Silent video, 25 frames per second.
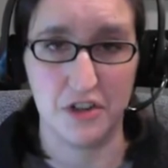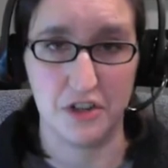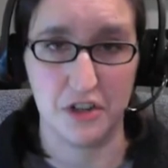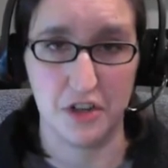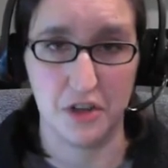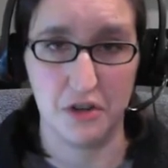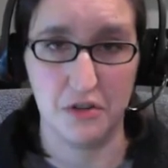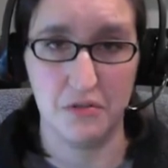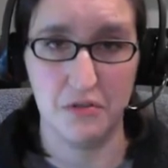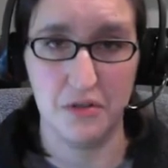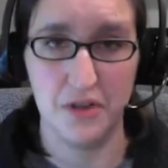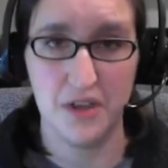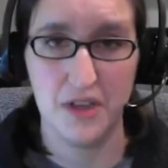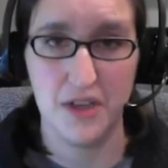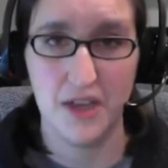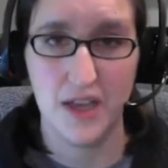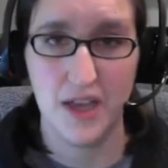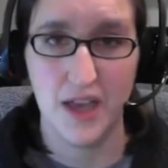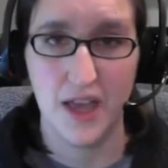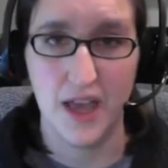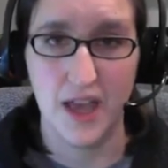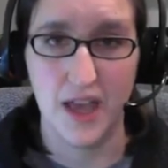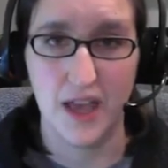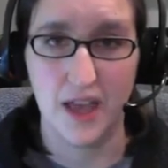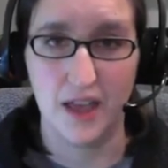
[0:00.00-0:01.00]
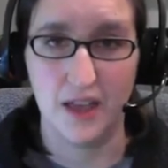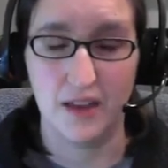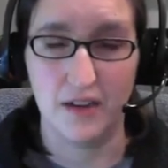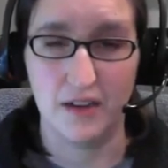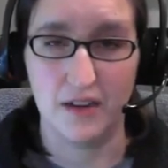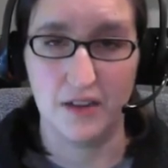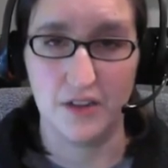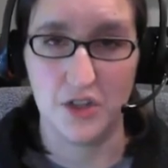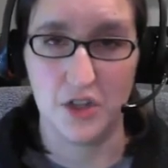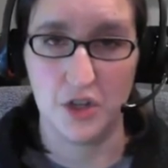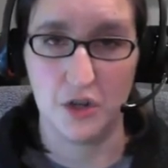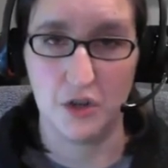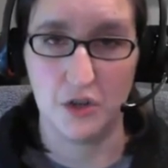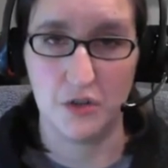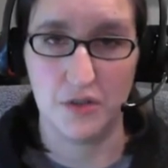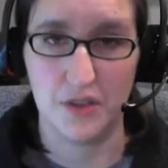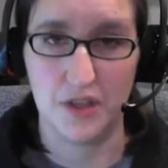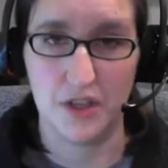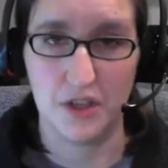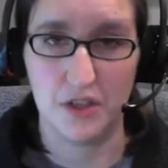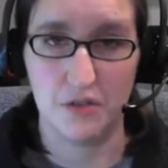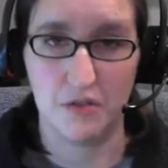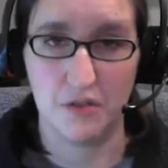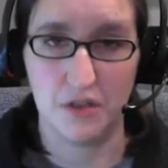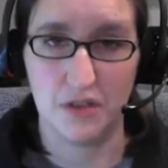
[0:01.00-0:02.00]
do and show you
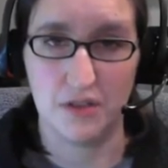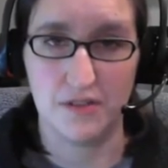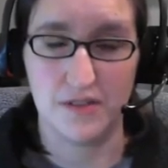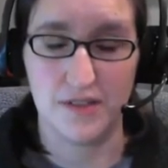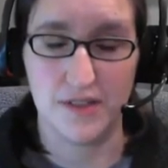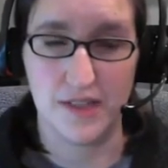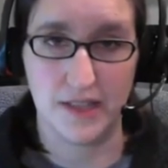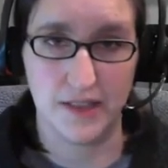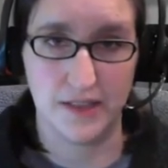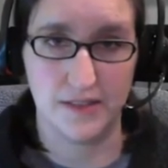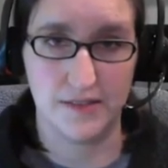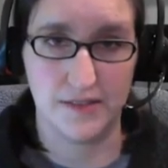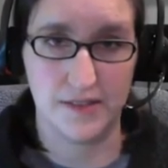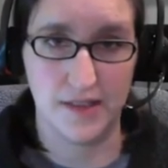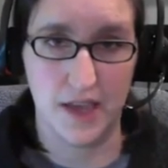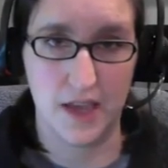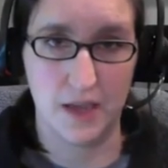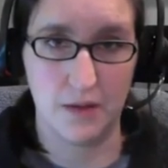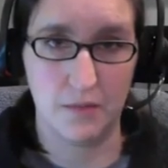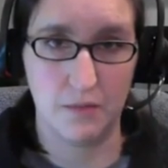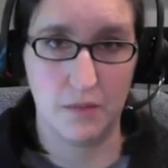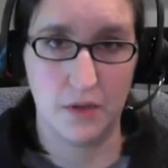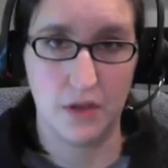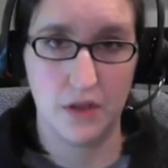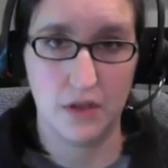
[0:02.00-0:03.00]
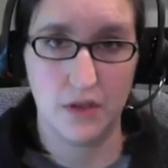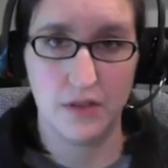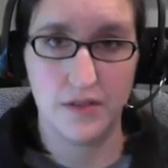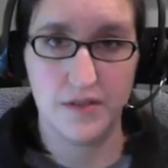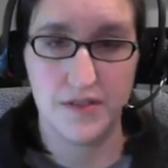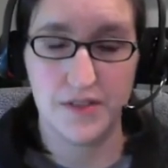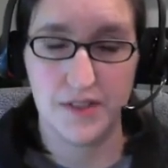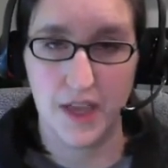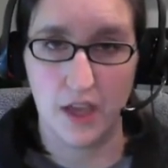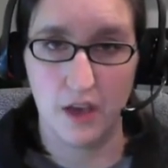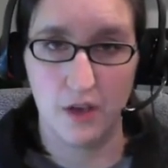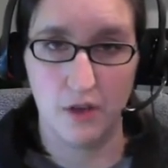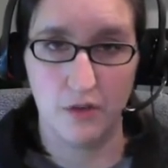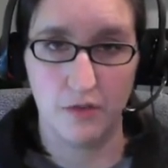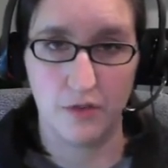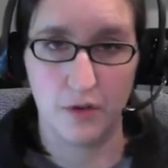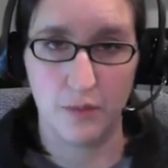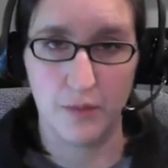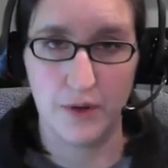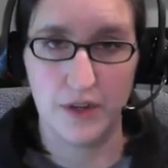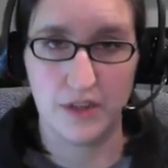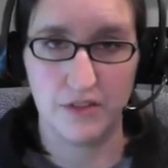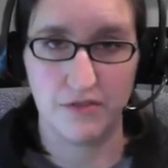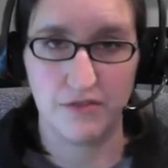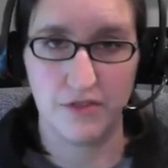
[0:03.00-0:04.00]
that you can sing the same scale
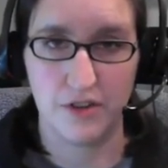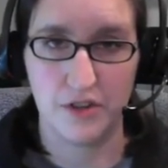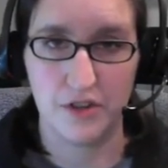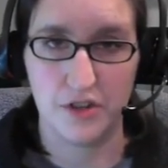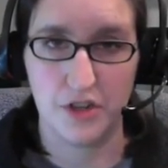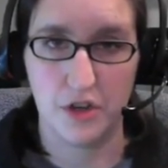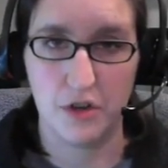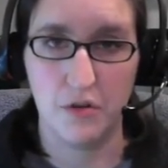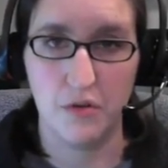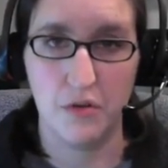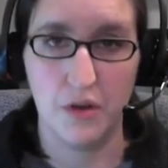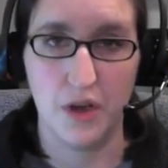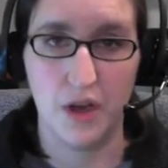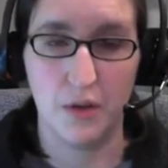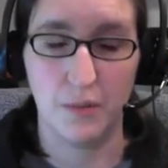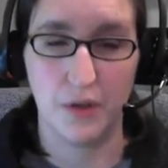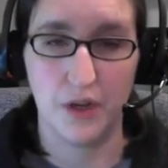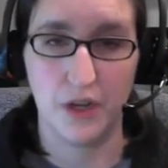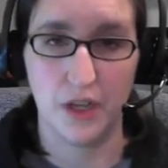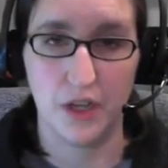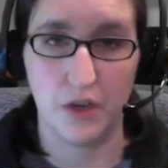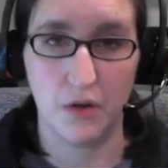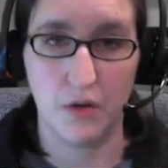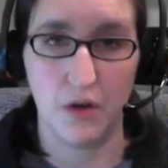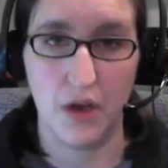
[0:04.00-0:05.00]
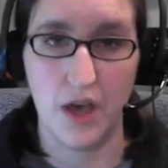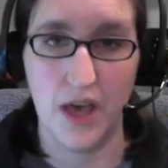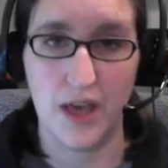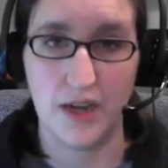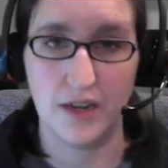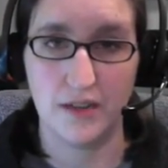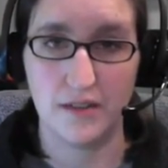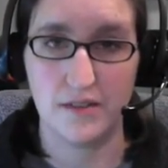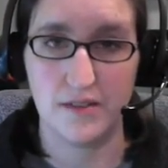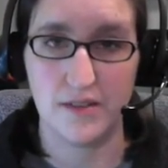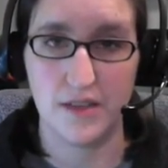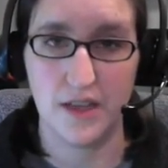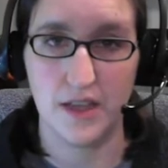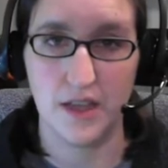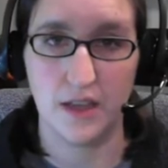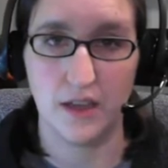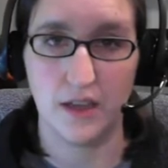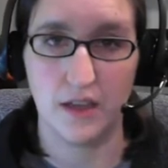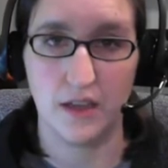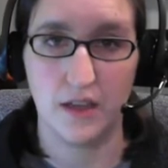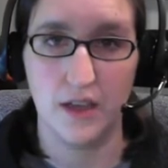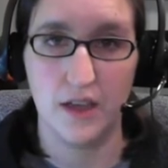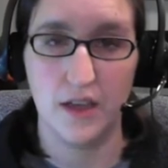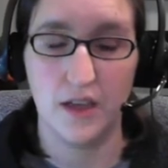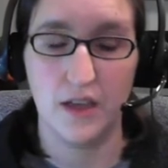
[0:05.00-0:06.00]
from a different do. I'm going to go ahead and
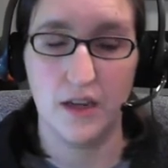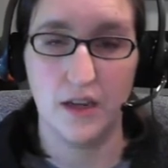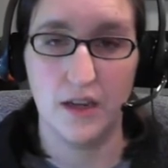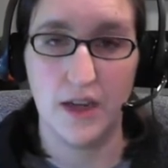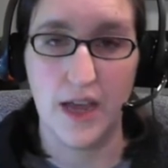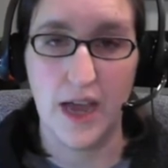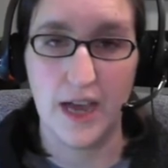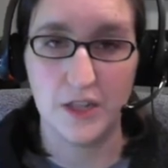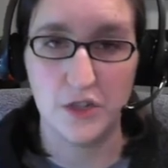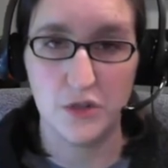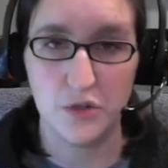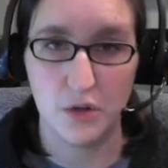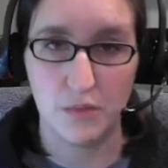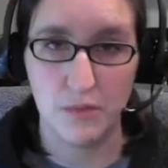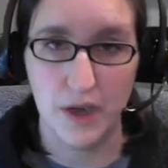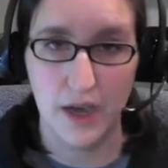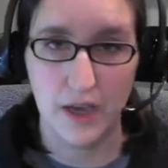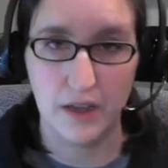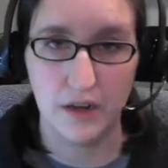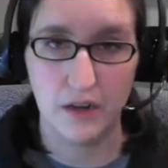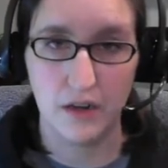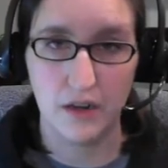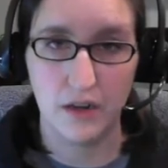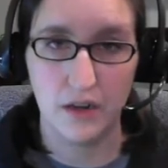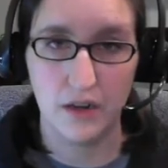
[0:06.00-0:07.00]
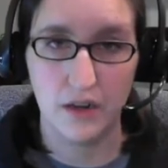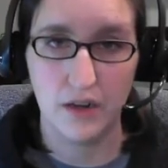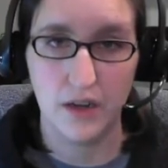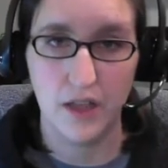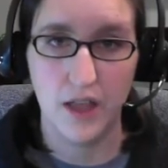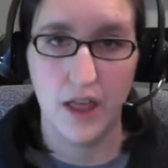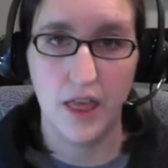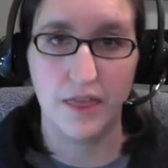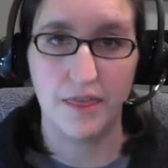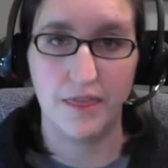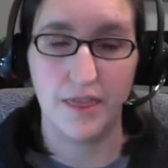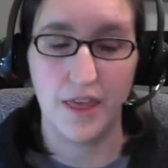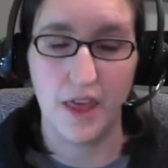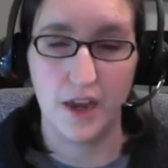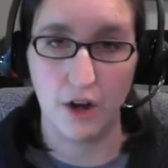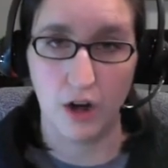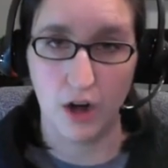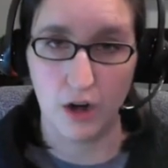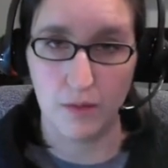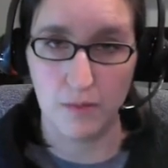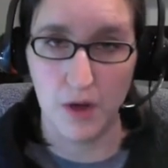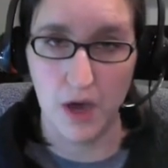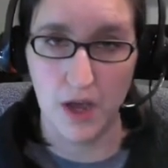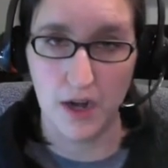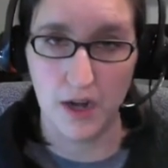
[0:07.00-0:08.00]
sing natural minor, then
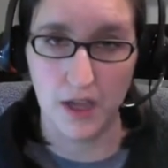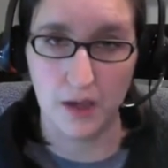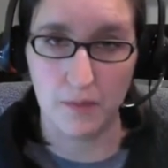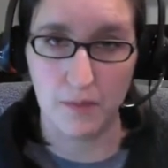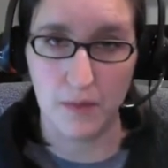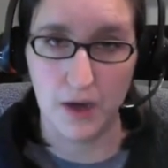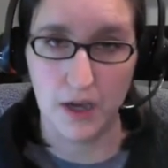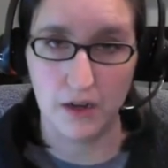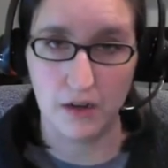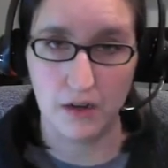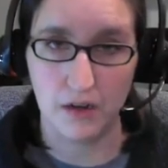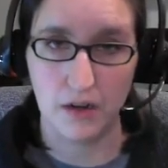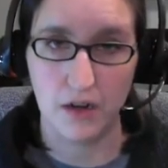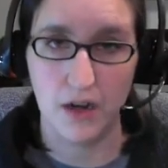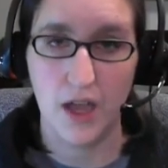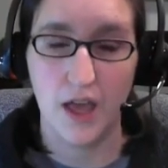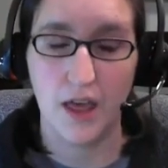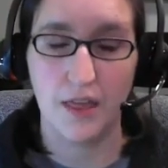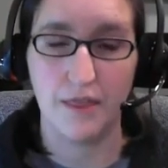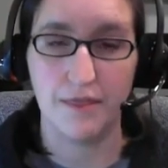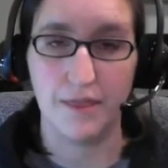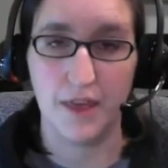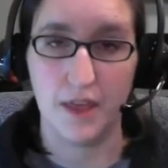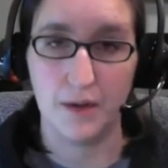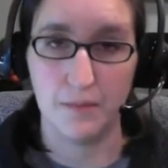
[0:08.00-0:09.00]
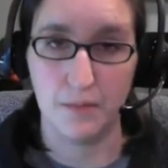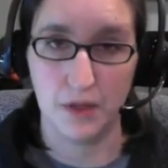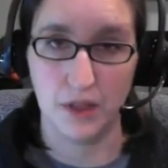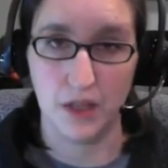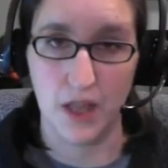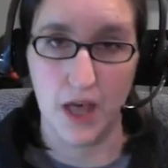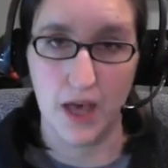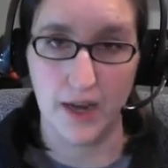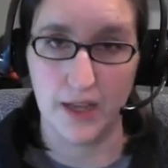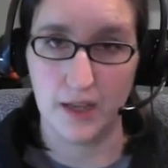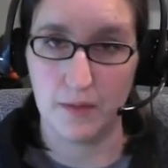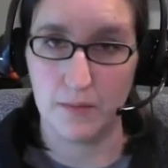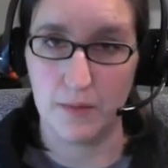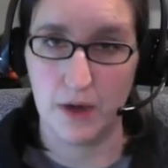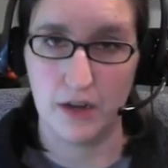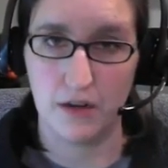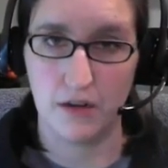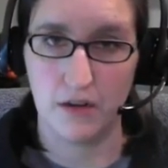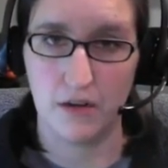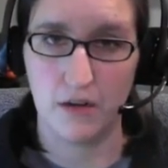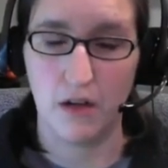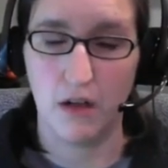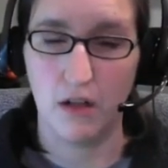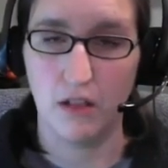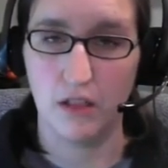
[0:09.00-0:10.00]
harmonic minor, then melodic
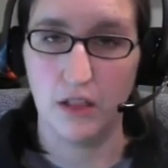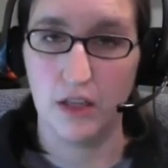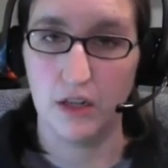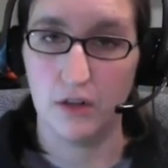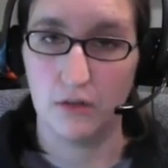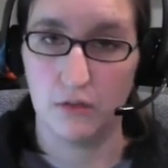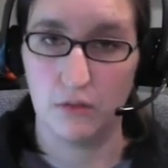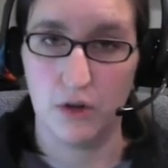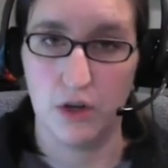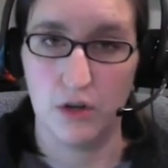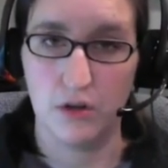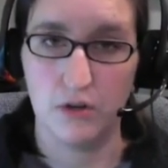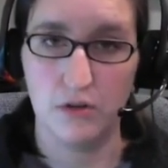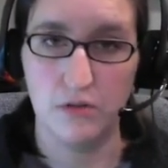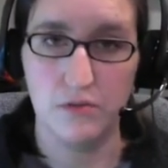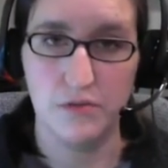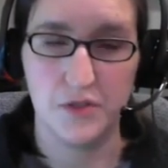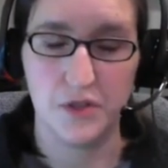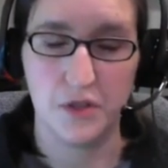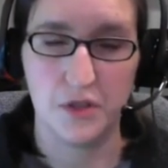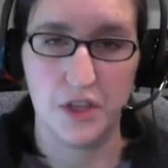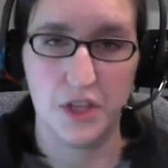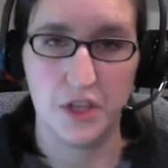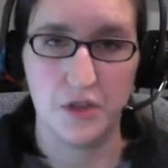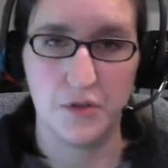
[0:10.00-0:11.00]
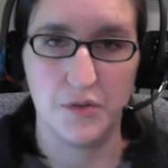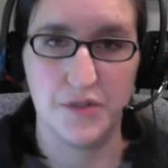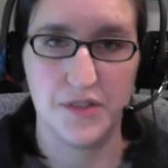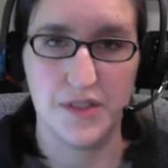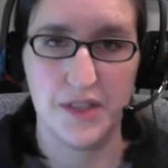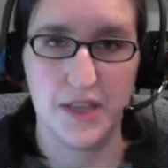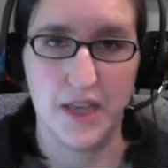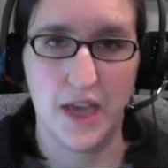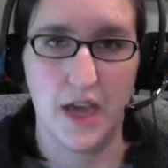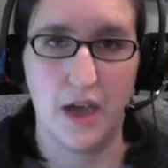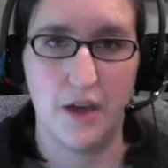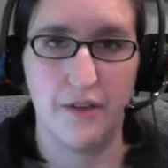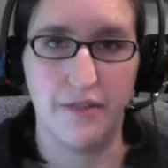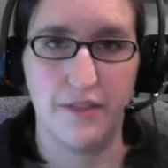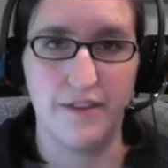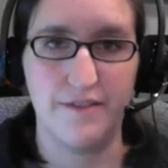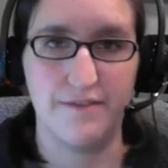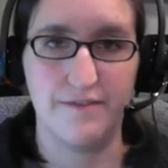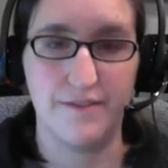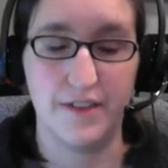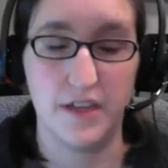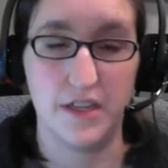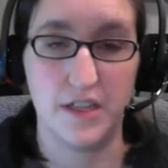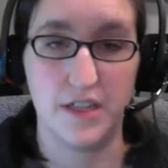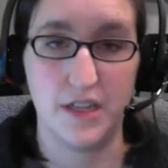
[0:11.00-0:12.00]
minor all in a row so that you see how they
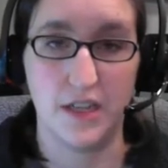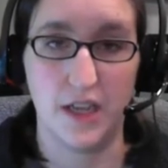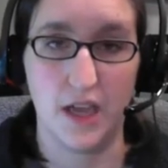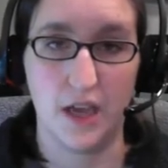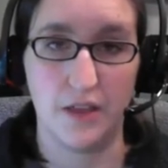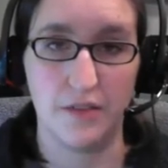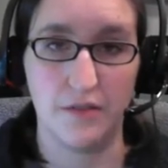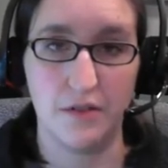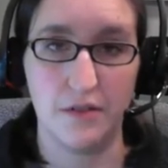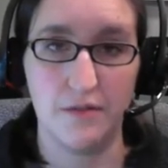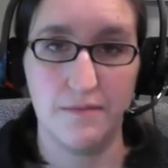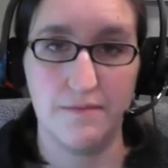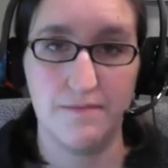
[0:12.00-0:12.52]
fit together.